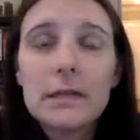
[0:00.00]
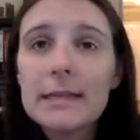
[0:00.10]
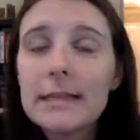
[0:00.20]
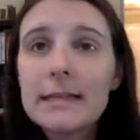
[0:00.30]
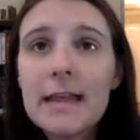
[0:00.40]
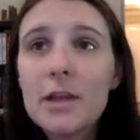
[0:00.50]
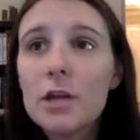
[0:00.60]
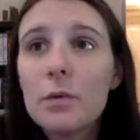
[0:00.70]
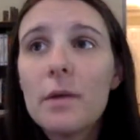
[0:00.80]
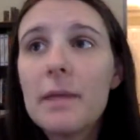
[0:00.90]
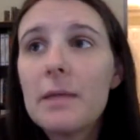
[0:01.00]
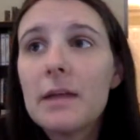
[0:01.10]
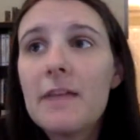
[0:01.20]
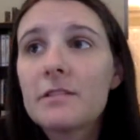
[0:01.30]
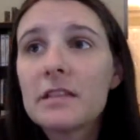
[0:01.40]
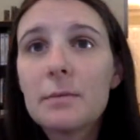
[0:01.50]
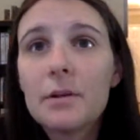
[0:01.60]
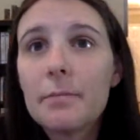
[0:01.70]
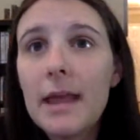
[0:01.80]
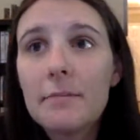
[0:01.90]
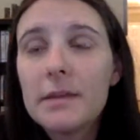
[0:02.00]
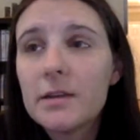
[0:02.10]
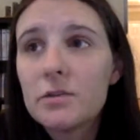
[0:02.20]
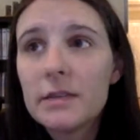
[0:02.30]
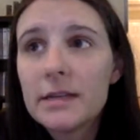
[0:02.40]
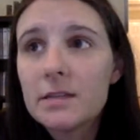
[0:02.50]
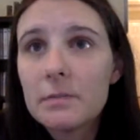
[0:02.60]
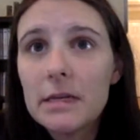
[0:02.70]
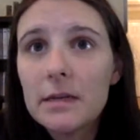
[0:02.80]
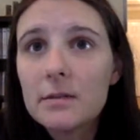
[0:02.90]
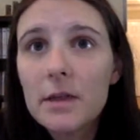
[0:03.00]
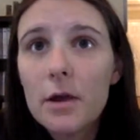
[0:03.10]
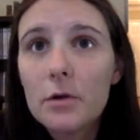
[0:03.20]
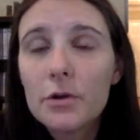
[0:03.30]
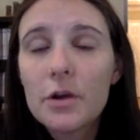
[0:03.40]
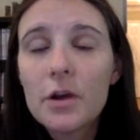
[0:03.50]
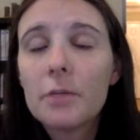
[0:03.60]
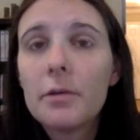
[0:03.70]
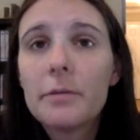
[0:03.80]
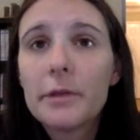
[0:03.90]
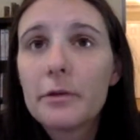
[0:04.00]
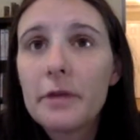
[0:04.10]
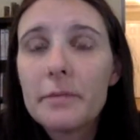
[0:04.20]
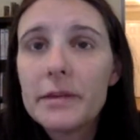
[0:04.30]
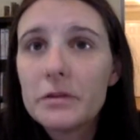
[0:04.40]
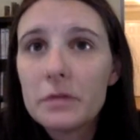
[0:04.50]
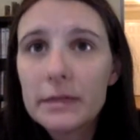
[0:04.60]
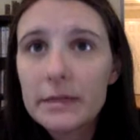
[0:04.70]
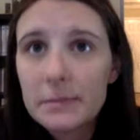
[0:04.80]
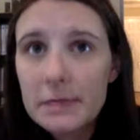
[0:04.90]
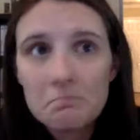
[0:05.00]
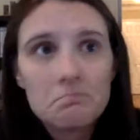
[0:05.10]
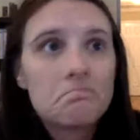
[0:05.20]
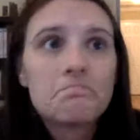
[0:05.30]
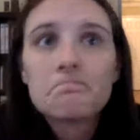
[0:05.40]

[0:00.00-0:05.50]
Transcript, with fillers: It's like saying you don't want a baby to ever sleep on a bed because you think it's mean. So you're going to put him in a crib because you think it's mean.